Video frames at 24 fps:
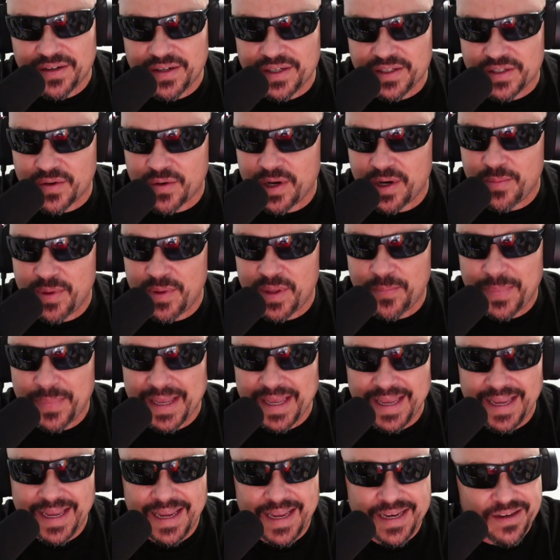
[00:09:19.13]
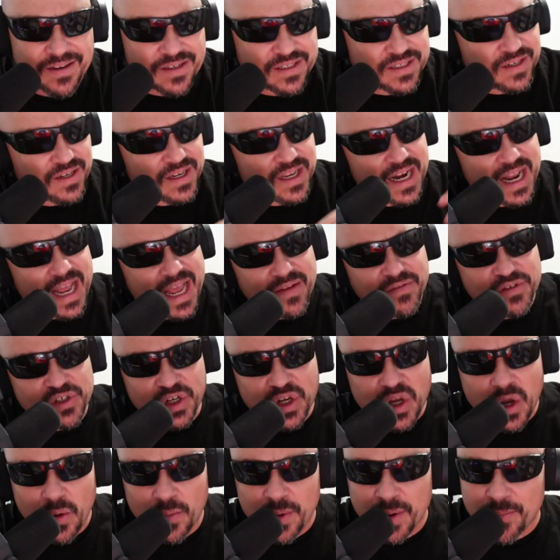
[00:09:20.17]
He's already been paid. You're still going to have
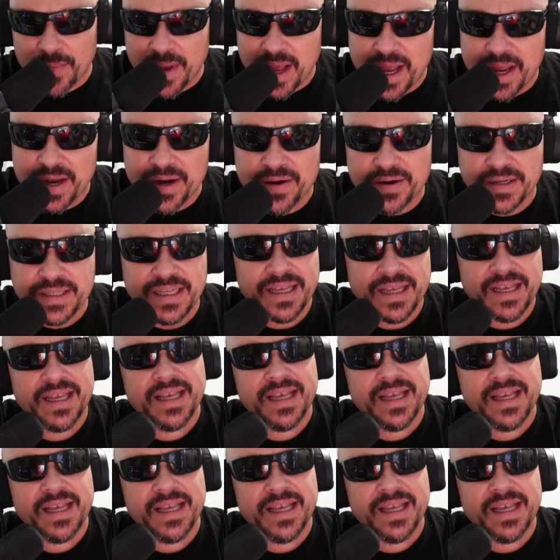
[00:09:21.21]
Jacoby Myers.